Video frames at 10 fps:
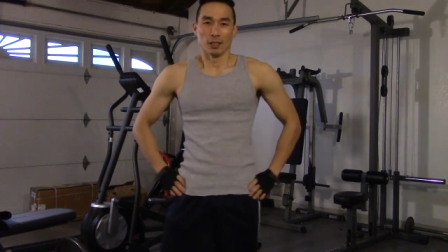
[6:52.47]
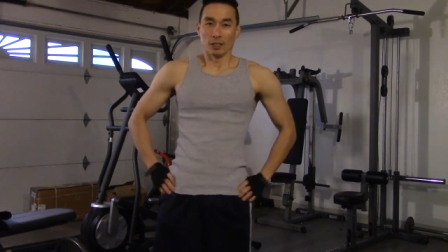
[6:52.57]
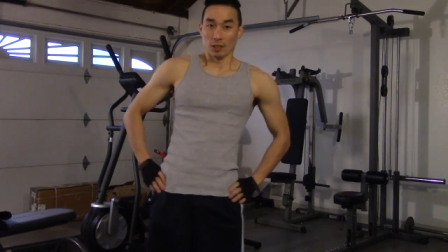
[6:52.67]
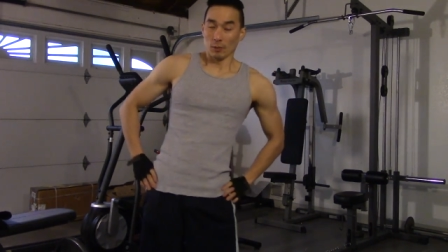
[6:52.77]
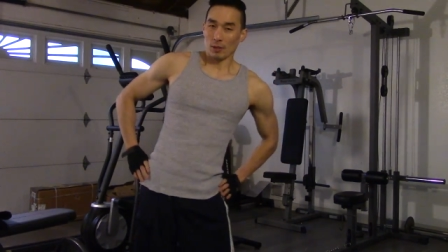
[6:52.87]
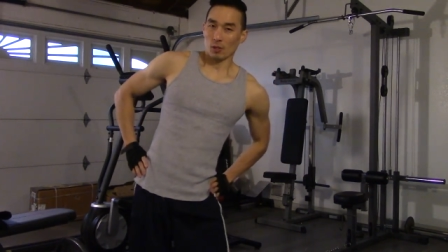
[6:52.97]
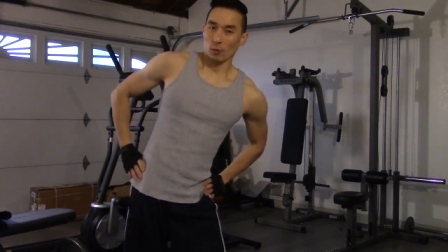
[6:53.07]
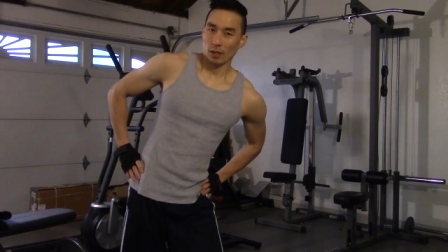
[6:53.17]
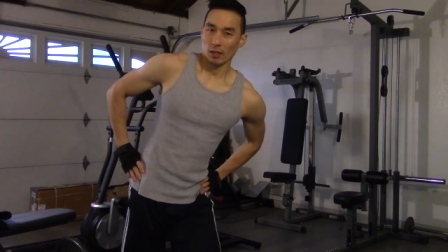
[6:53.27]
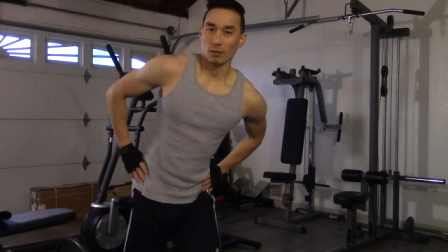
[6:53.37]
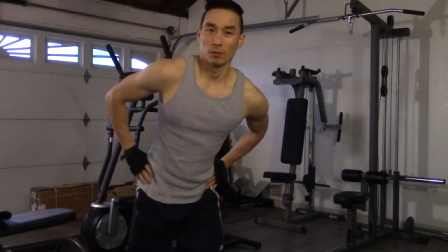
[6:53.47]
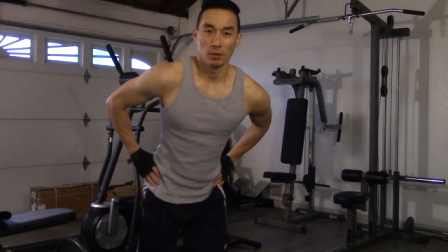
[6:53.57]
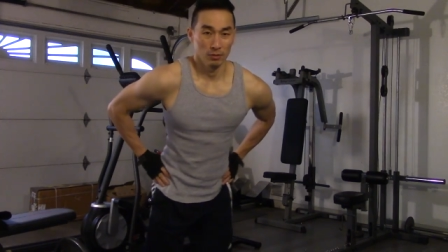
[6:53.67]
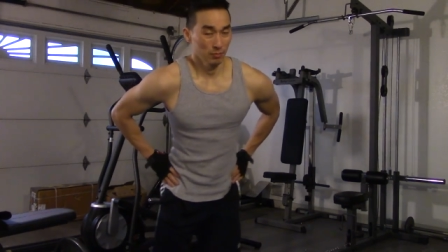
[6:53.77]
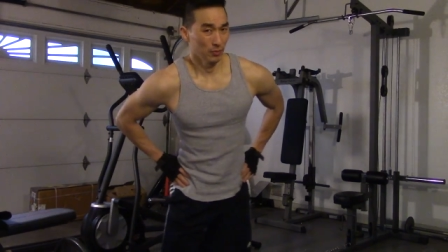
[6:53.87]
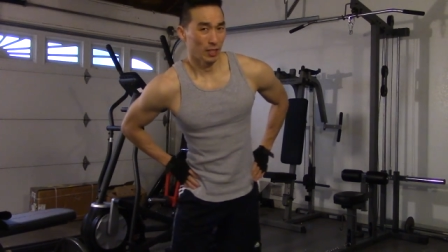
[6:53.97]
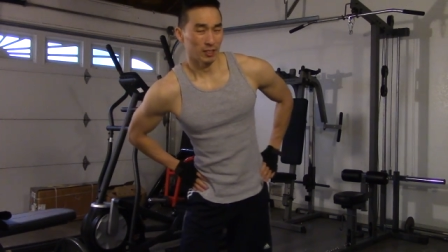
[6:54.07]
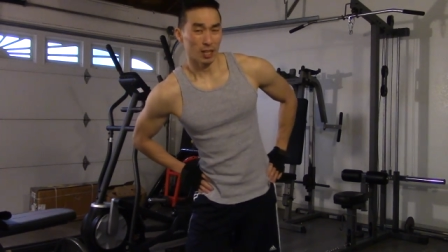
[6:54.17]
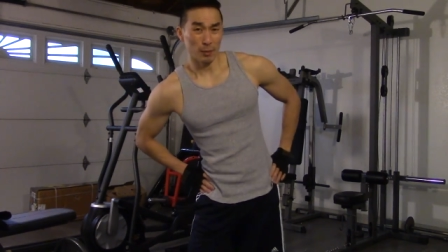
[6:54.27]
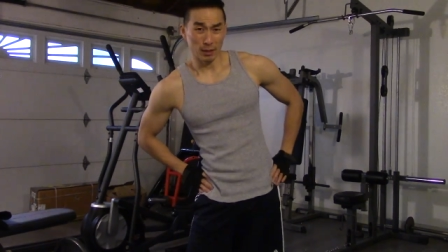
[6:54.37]
a little bit sweaty or at the
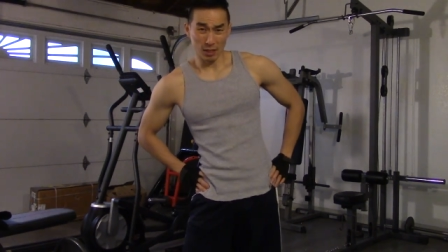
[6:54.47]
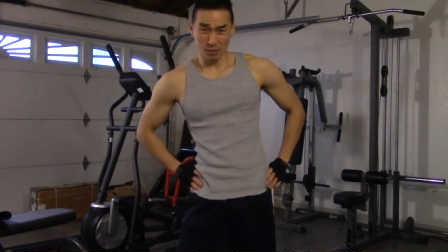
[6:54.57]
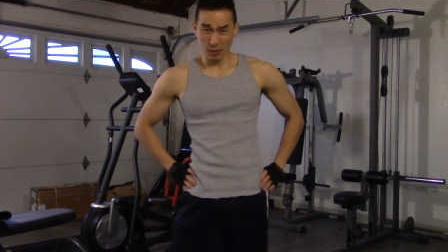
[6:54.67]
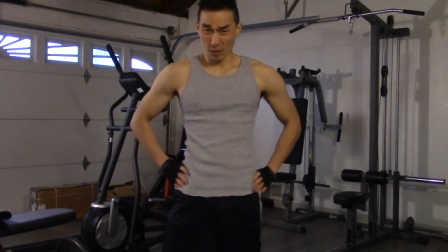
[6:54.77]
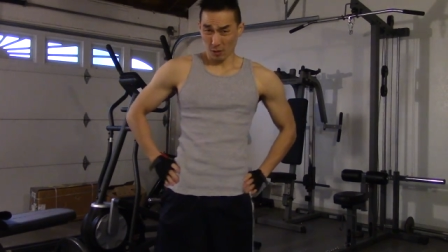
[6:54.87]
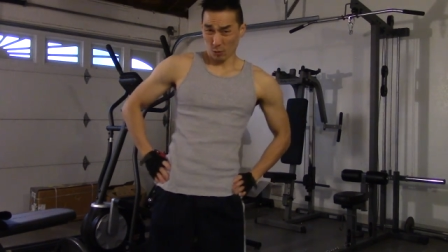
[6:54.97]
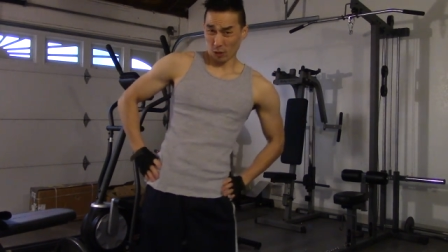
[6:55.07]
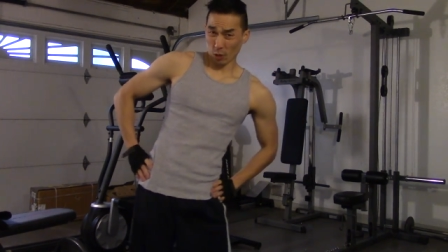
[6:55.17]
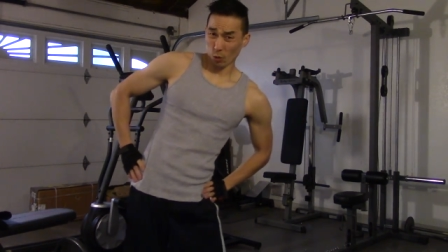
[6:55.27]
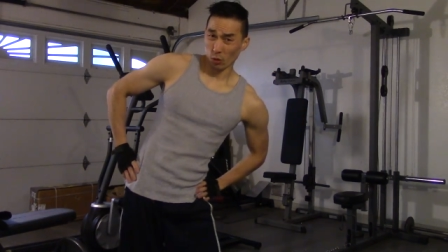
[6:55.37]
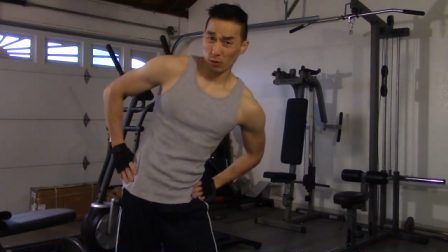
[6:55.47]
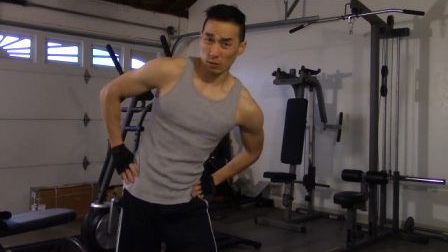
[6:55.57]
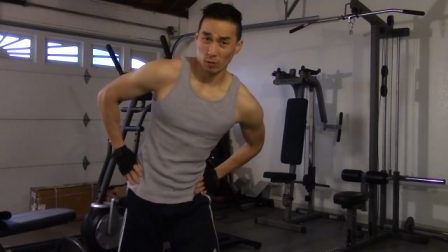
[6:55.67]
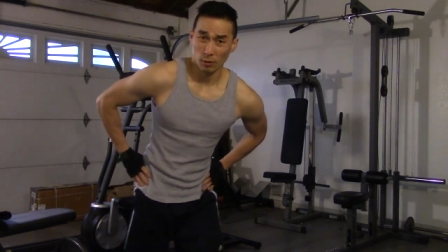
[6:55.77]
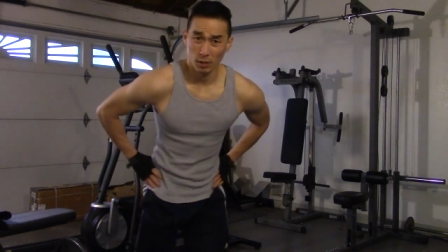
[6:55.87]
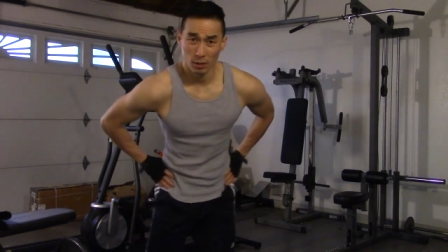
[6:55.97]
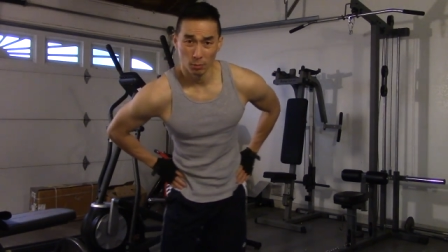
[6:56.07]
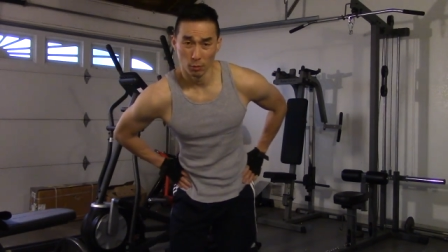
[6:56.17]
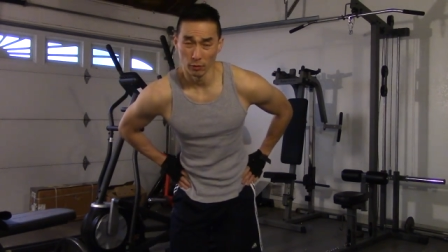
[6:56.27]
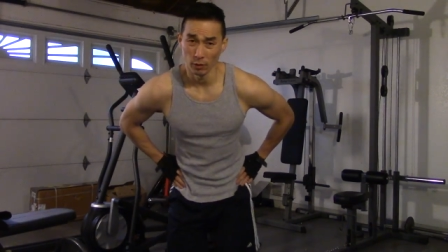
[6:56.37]
timing of this video, it's really cold, so you want
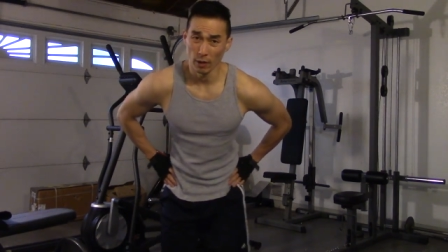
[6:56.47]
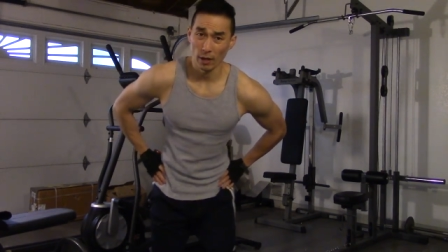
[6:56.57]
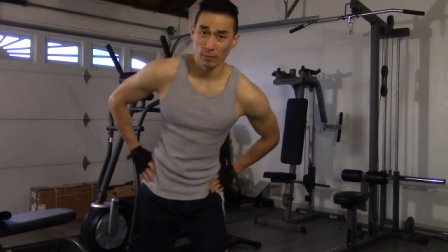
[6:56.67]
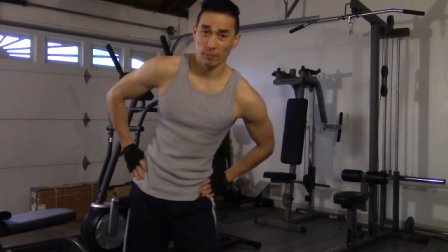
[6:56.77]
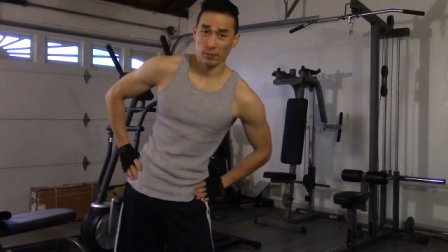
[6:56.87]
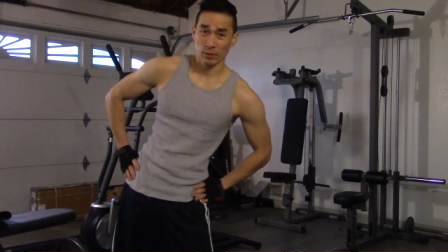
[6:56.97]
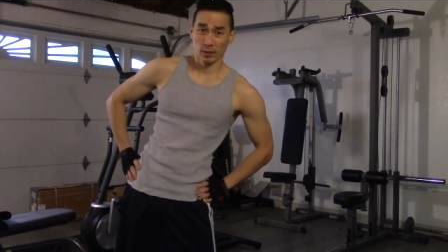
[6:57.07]
to move it around.